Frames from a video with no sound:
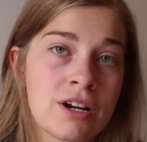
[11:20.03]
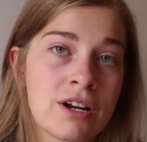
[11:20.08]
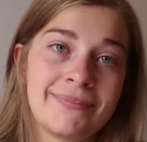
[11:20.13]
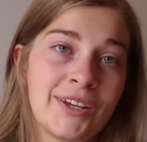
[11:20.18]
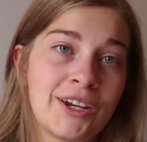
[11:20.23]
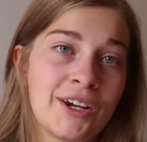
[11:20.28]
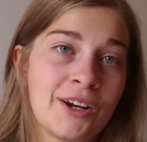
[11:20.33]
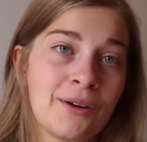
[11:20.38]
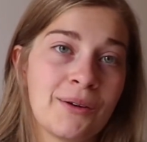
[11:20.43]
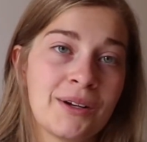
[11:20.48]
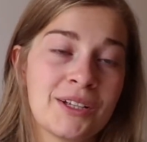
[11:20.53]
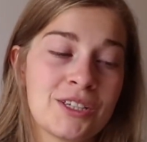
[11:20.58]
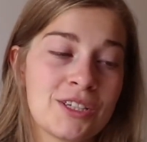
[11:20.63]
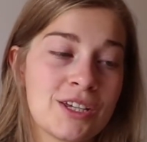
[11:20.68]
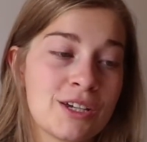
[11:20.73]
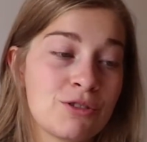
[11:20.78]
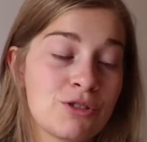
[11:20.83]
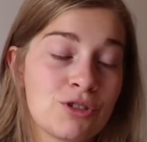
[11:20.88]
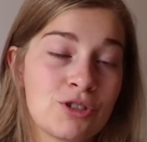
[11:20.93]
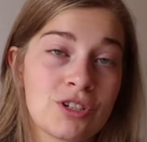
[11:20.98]

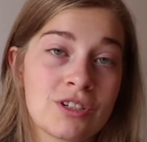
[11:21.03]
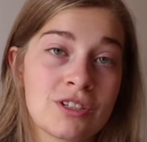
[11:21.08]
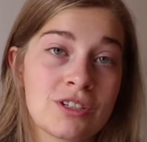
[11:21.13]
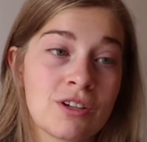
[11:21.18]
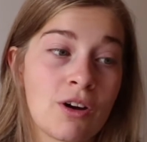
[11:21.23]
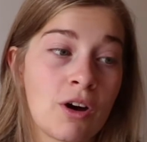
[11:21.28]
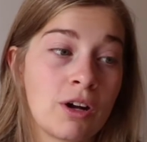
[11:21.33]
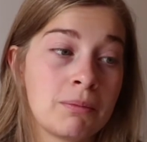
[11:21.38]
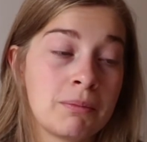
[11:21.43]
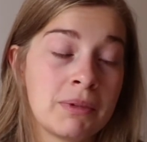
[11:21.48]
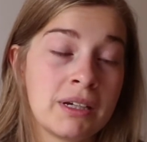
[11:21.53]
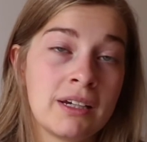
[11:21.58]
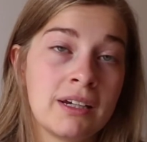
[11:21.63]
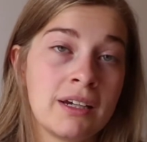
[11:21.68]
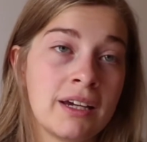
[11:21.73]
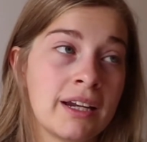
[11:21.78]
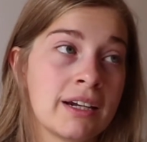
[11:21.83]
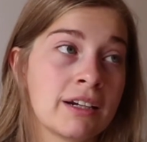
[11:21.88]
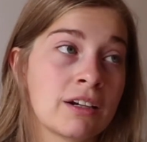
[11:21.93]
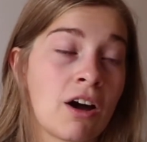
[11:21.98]
It's just on
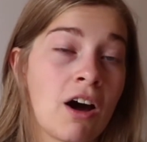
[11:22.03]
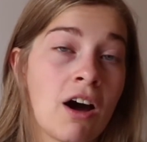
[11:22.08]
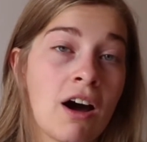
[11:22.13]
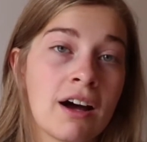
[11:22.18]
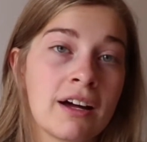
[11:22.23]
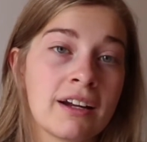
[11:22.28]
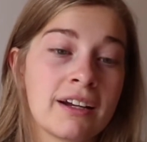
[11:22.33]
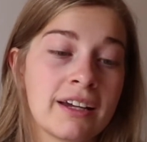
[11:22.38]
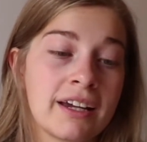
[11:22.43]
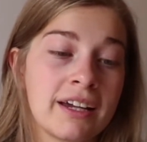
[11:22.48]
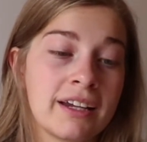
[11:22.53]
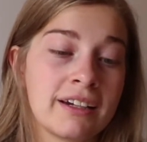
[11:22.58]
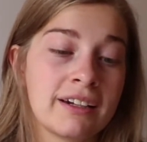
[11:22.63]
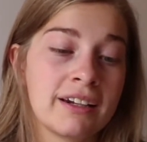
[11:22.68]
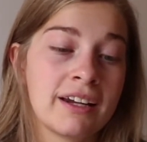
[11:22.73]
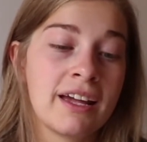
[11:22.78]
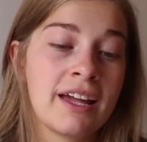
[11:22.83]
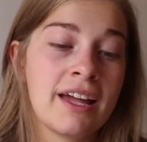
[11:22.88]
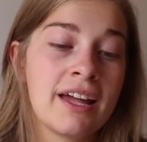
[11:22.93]
me and God, and